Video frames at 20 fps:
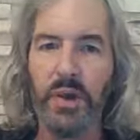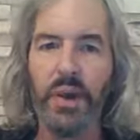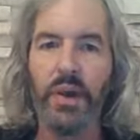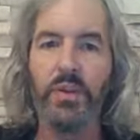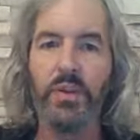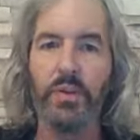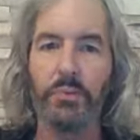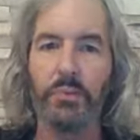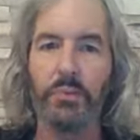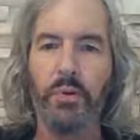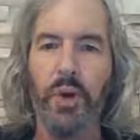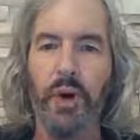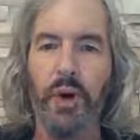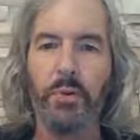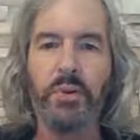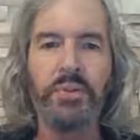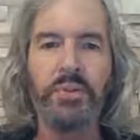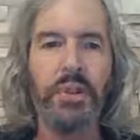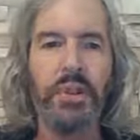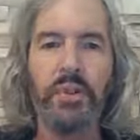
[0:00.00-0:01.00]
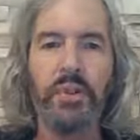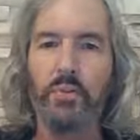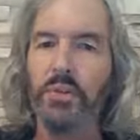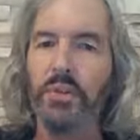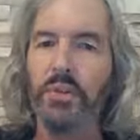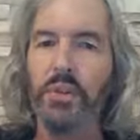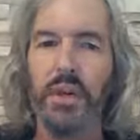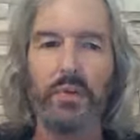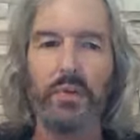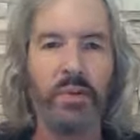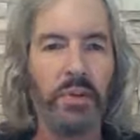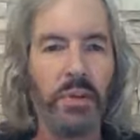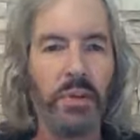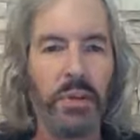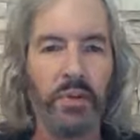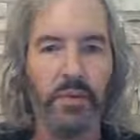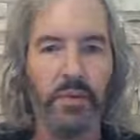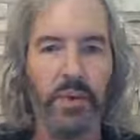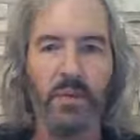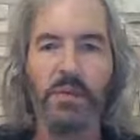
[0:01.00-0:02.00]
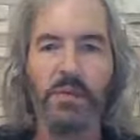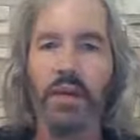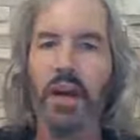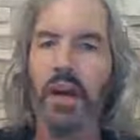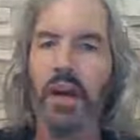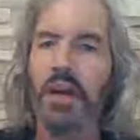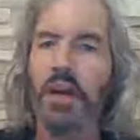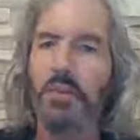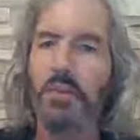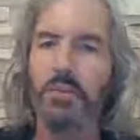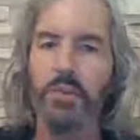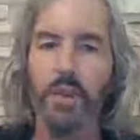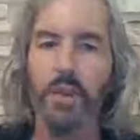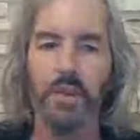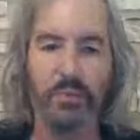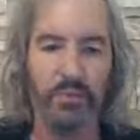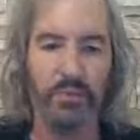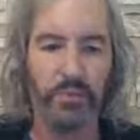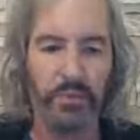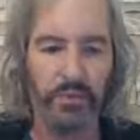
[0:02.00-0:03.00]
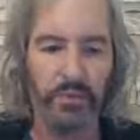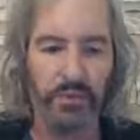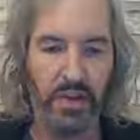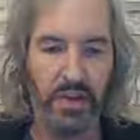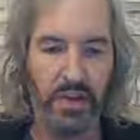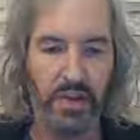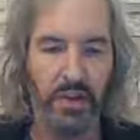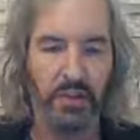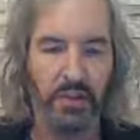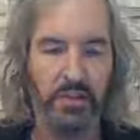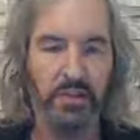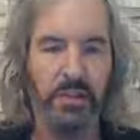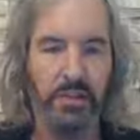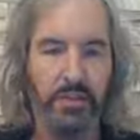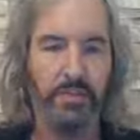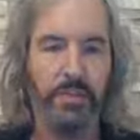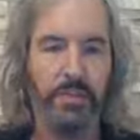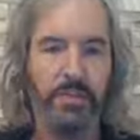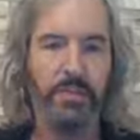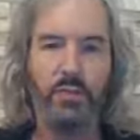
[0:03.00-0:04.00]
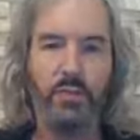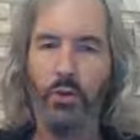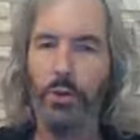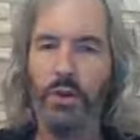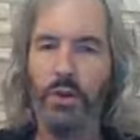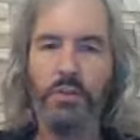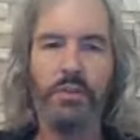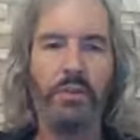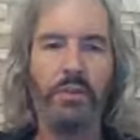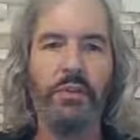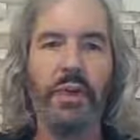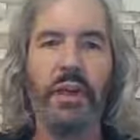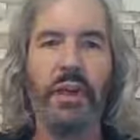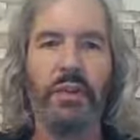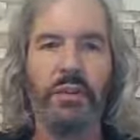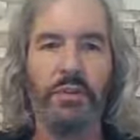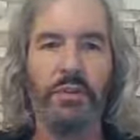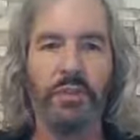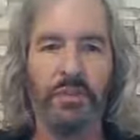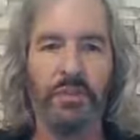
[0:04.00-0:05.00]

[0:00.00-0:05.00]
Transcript: the promise that He will never leave us and He will never forsake us. So, where's your faith?